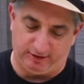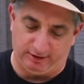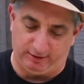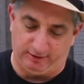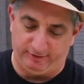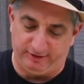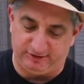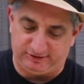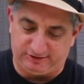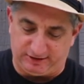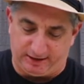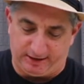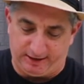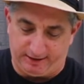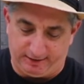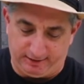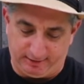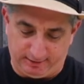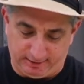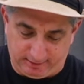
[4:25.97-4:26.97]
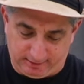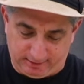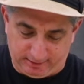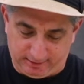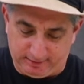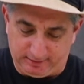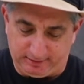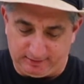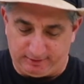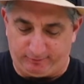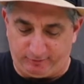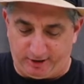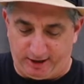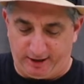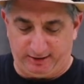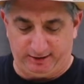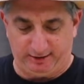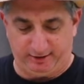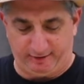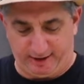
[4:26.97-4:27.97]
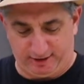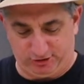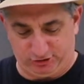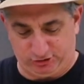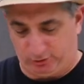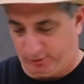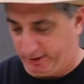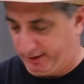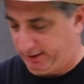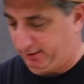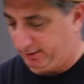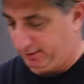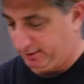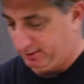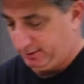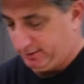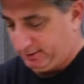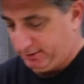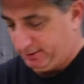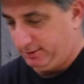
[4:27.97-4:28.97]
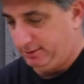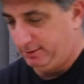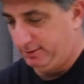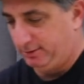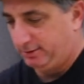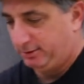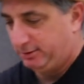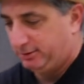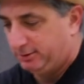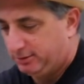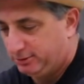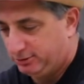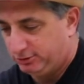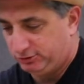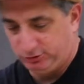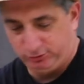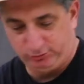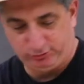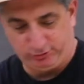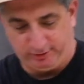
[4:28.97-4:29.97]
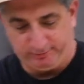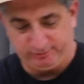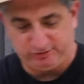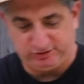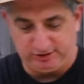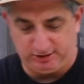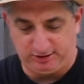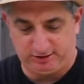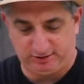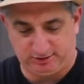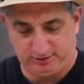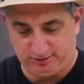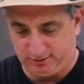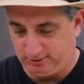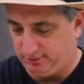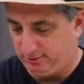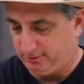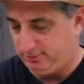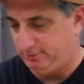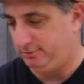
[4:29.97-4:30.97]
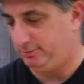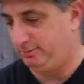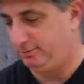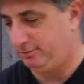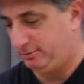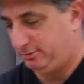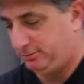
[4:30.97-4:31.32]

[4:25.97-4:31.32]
Same thing on this side. Come right into that joint. 2 drumsticks.